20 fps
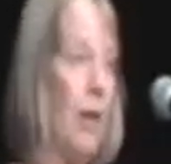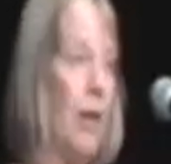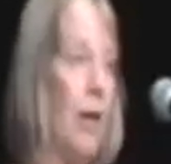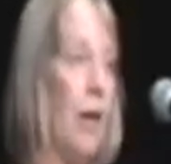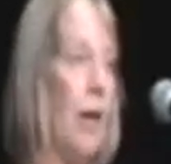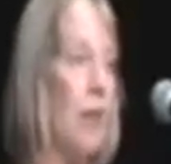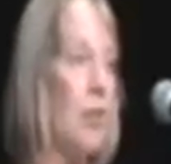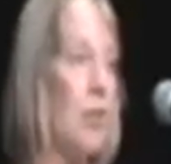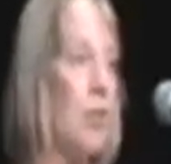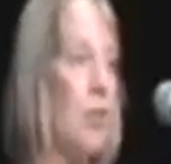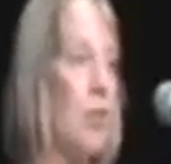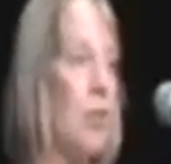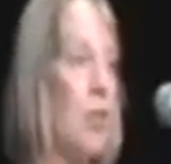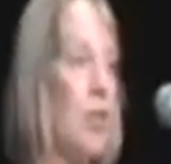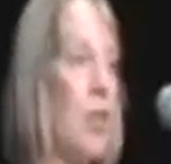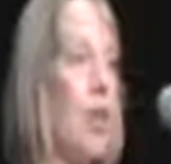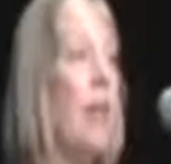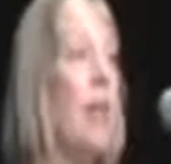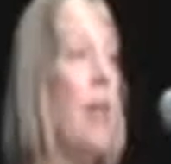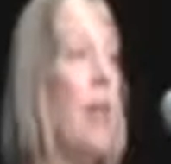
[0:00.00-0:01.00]
Hushed,
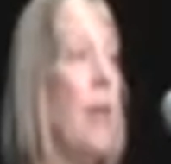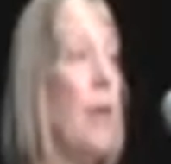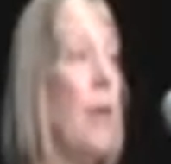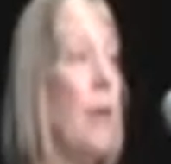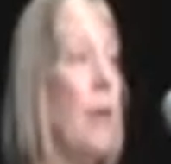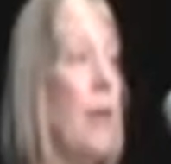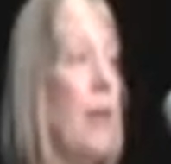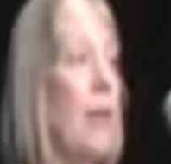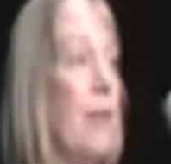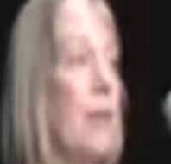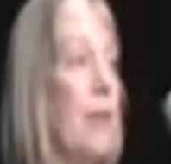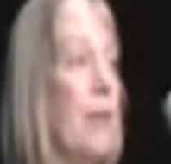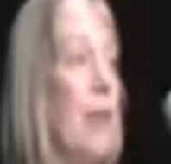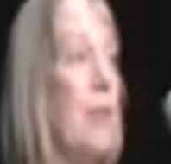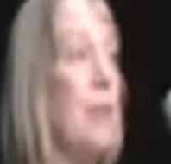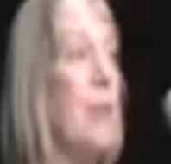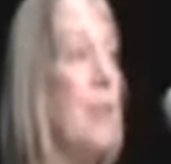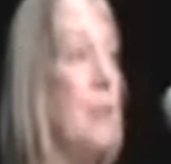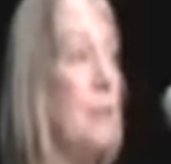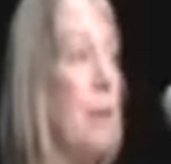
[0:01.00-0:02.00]
they wheel
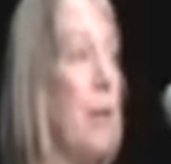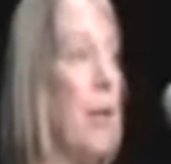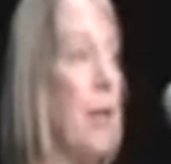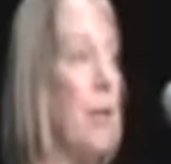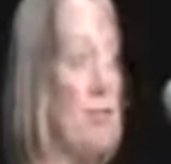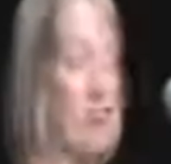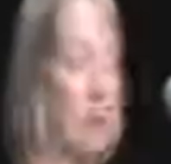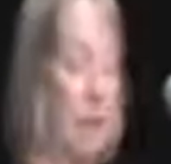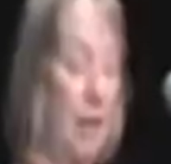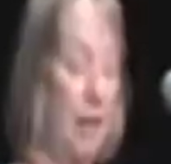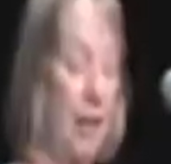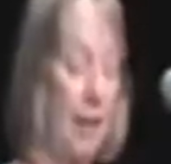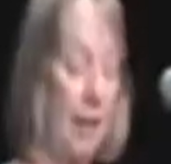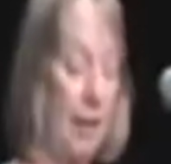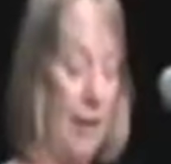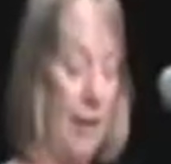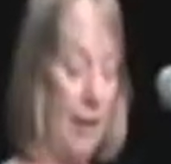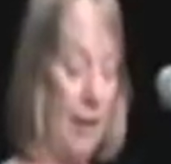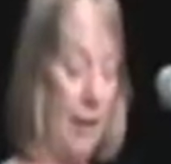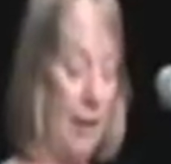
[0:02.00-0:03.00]
and spiral
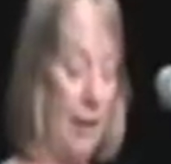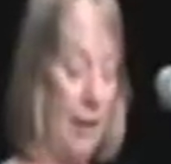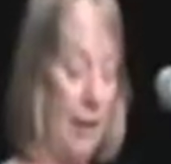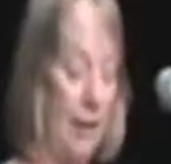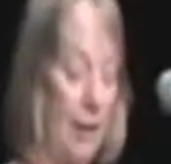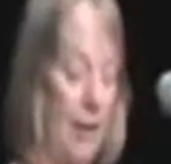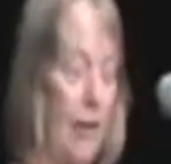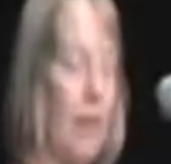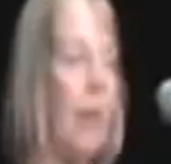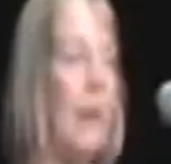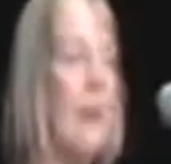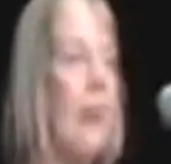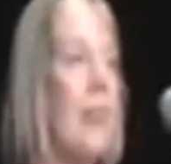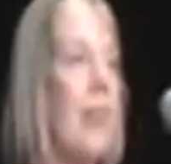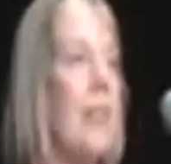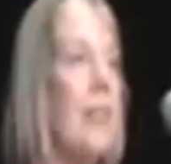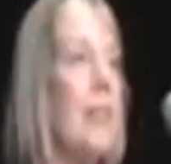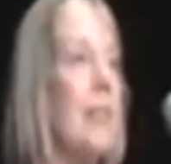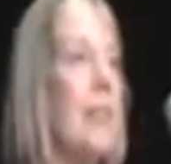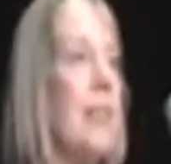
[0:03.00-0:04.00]
higher,
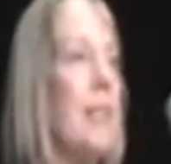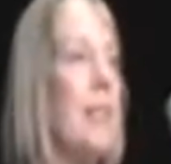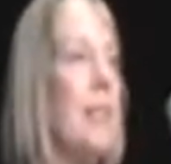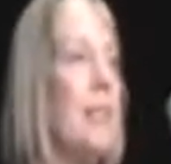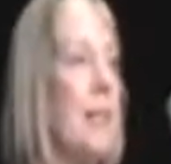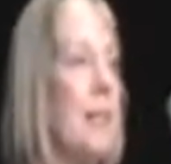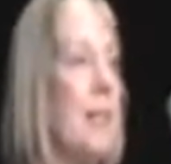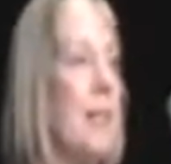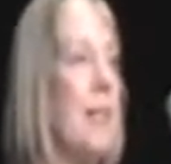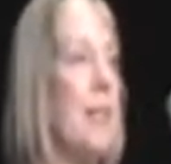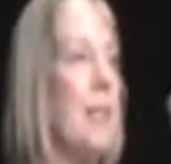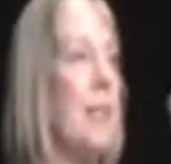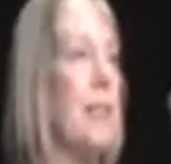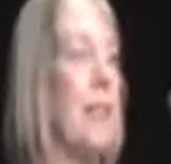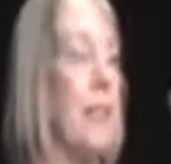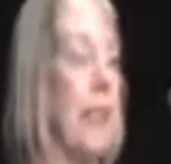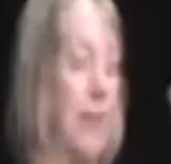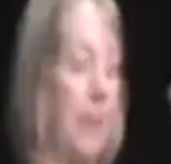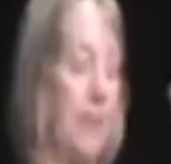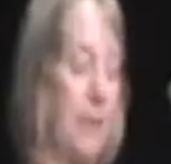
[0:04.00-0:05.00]
gliding sky
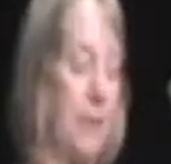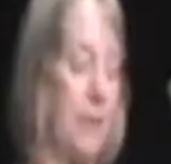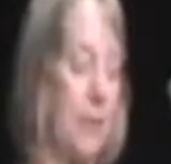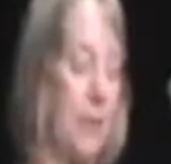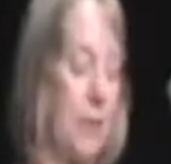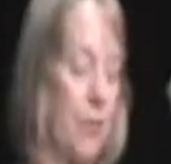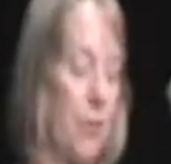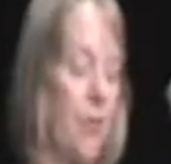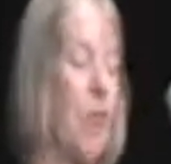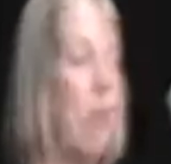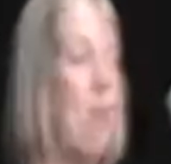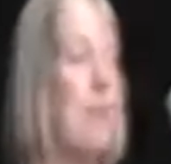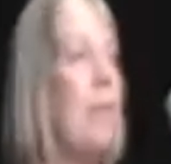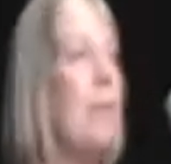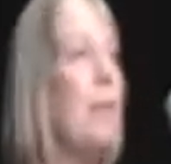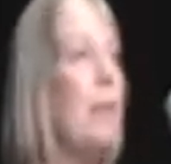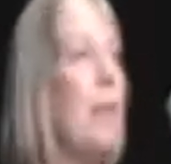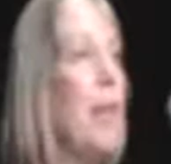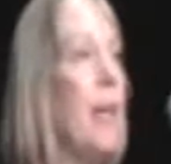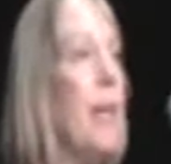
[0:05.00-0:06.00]
skaters
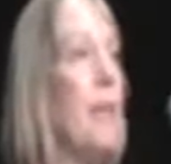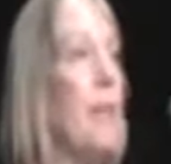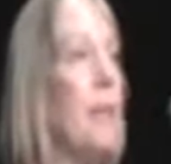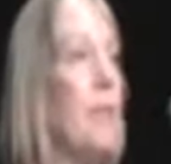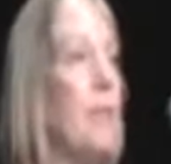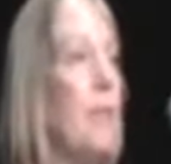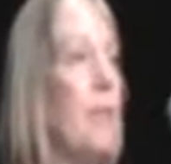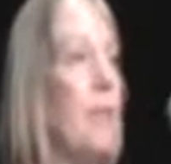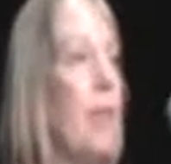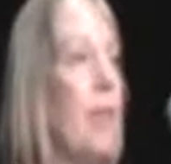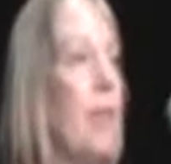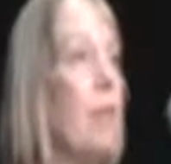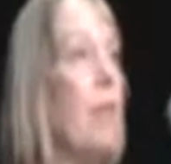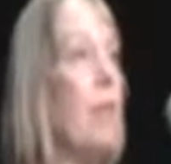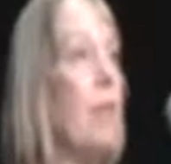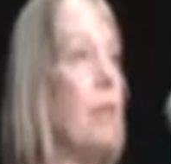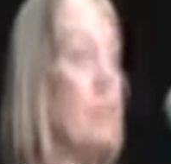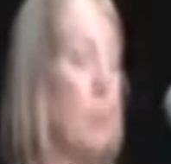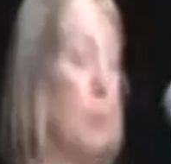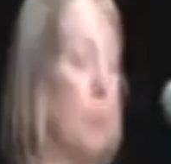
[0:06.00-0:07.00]
tracing patterns round
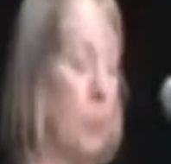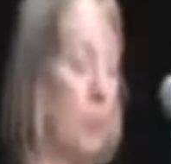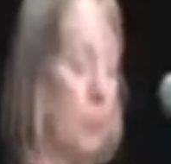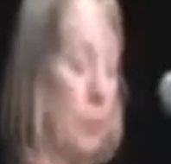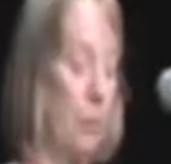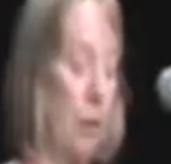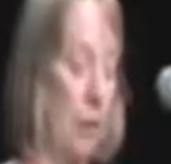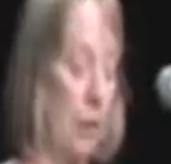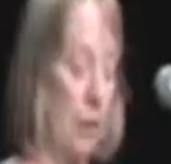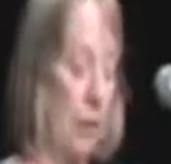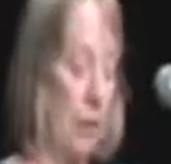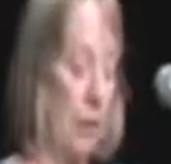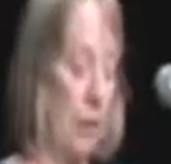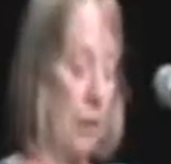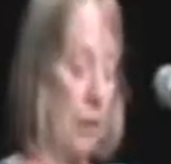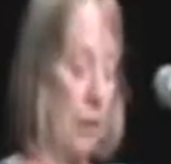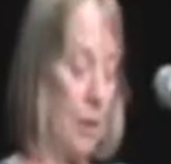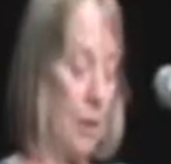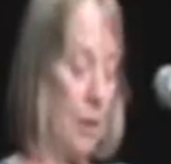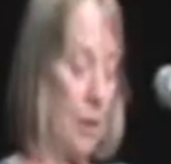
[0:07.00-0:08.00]
the moon.
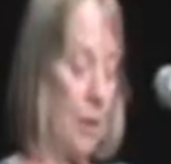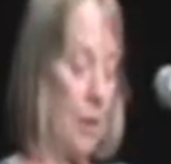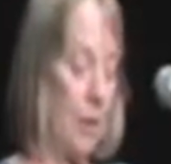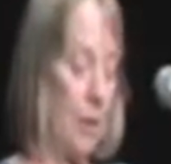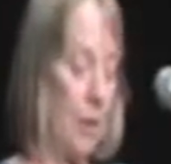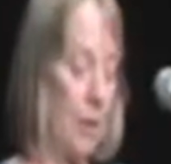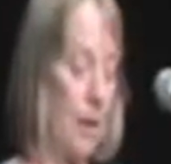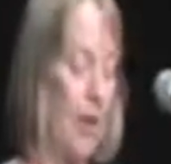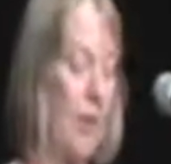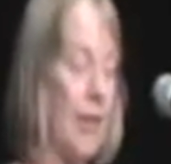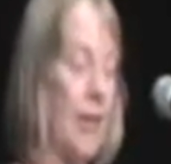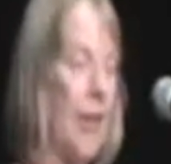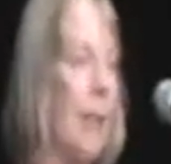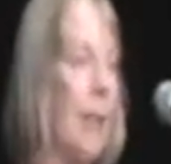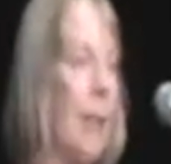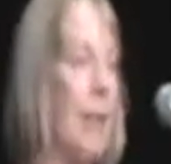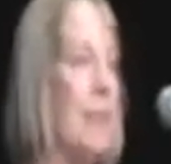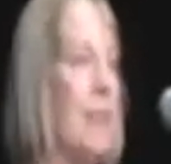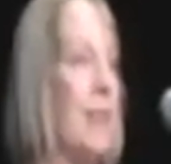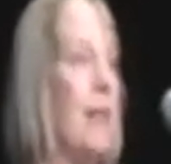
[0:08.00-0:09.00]
I
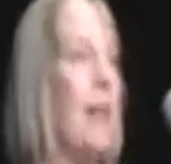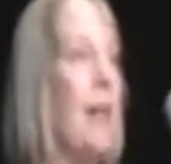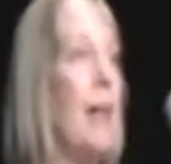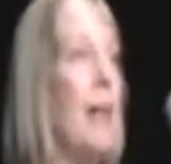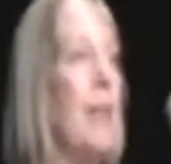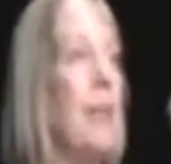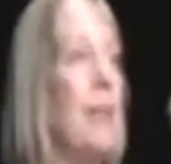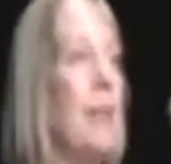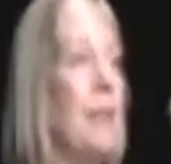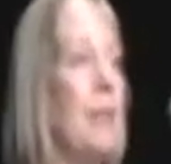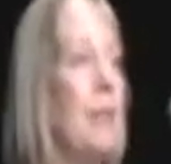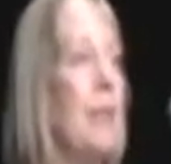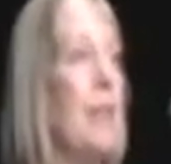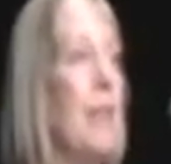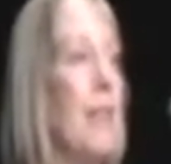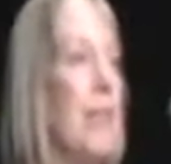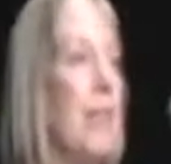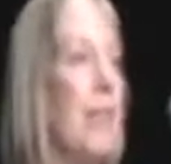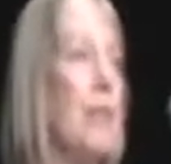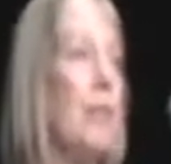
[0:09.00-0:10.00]
gaze until
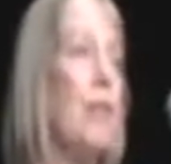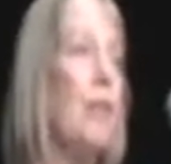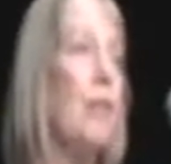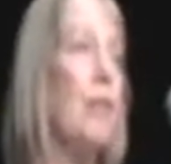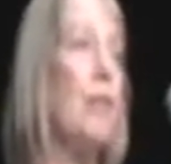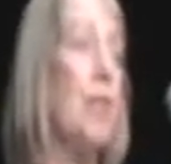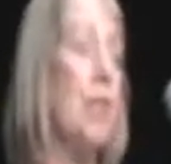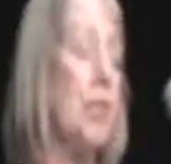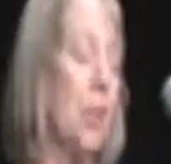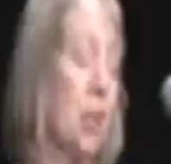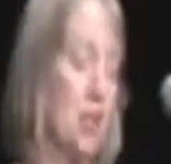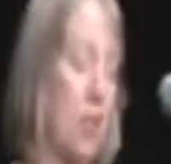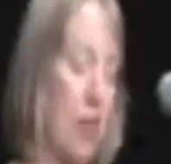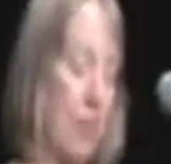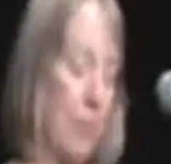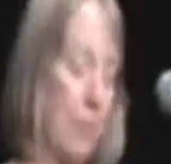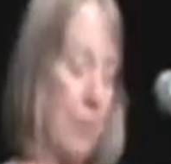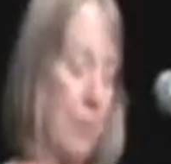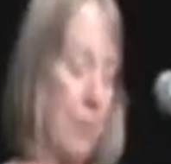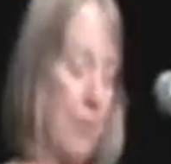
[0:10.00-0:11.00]
their soaring
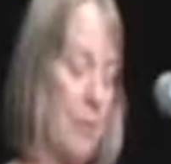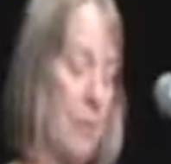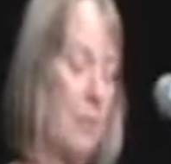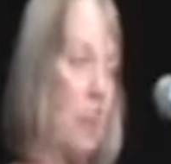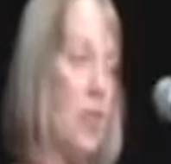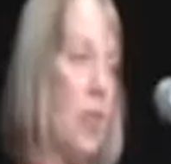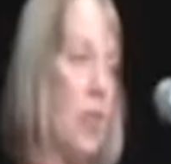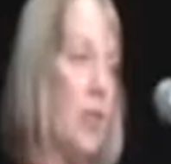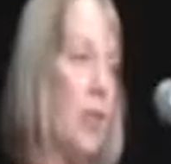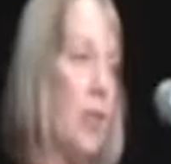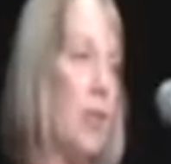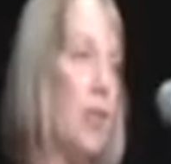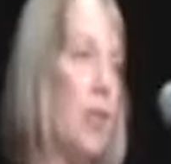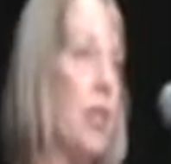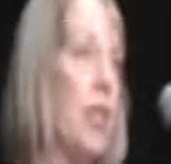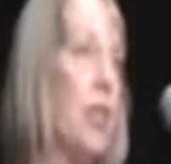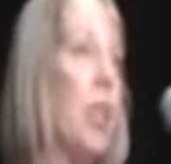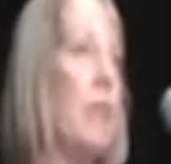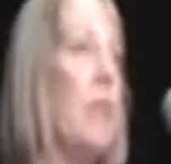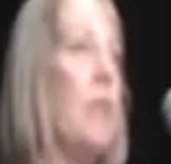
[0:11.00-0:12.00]
shapes merge
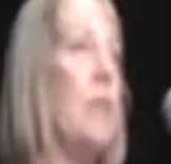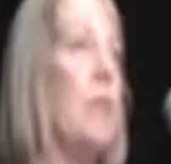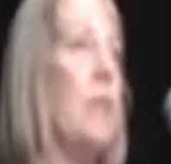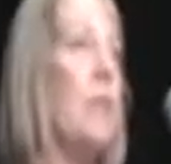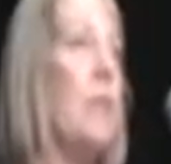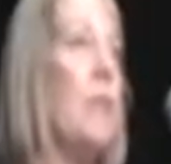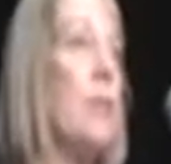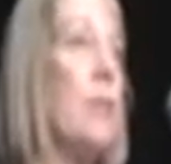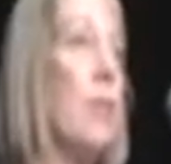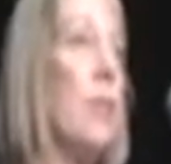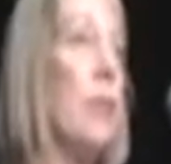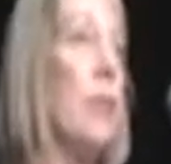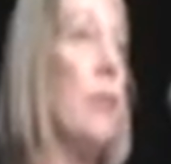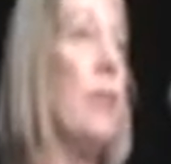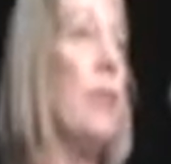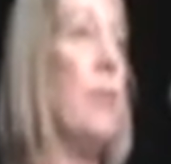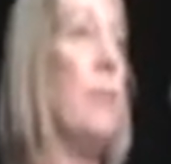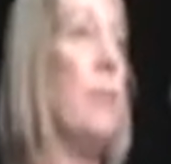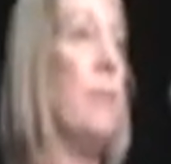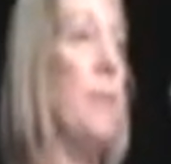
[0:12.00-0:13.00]
into the
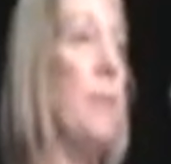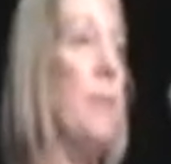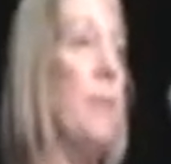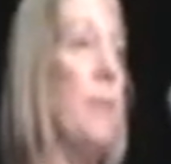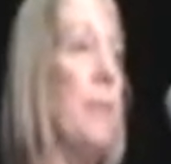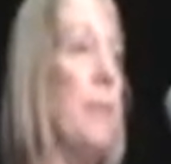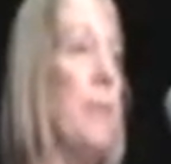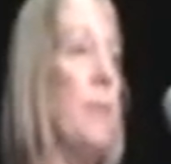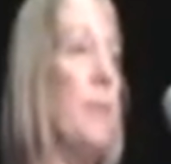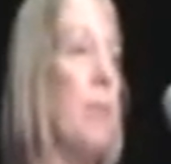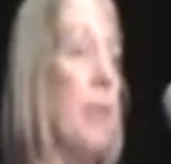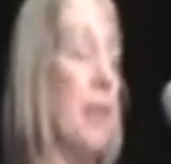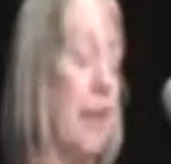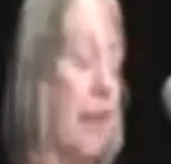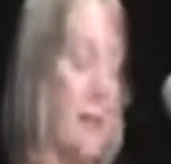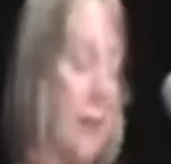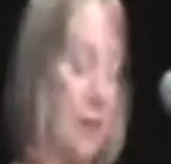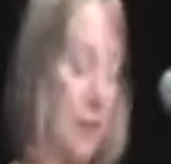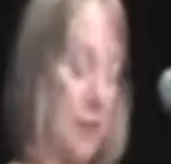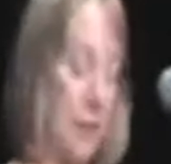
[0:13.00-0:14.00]
soft midsummer
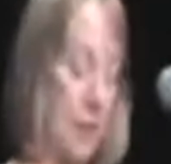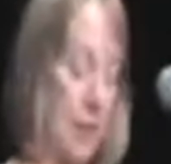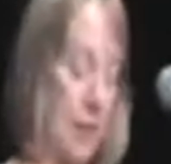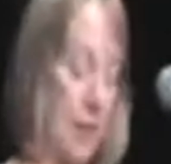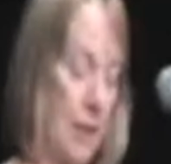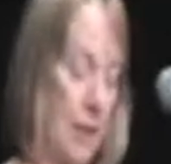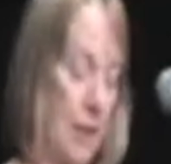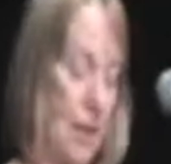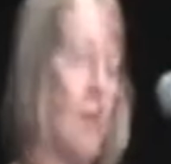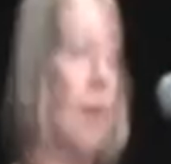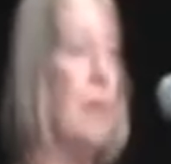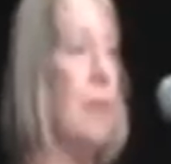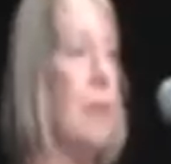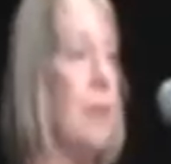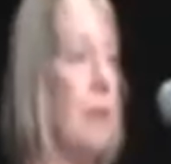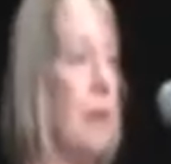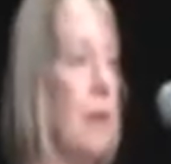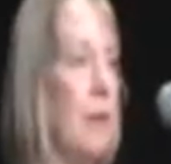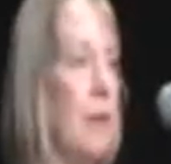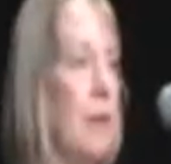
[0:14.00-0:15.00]
night, and
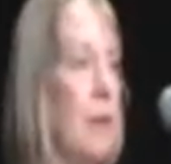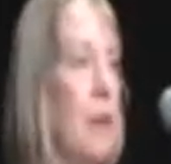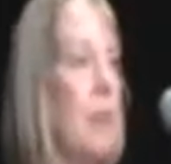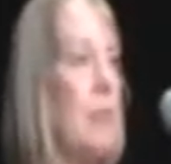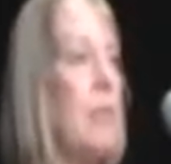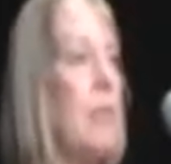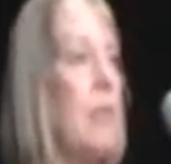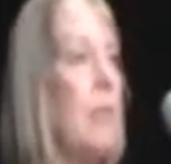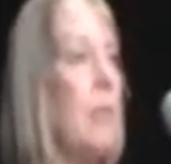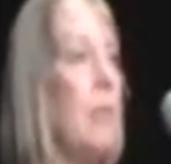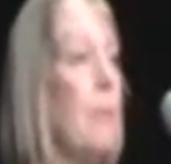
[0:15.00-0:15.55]
darkness